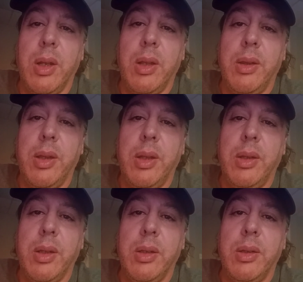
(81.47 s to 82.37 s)
I
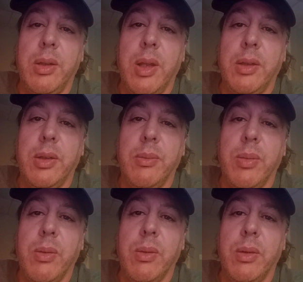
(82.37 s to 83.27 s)
think that that's
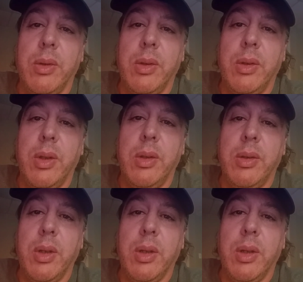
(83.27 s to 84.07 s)
important, that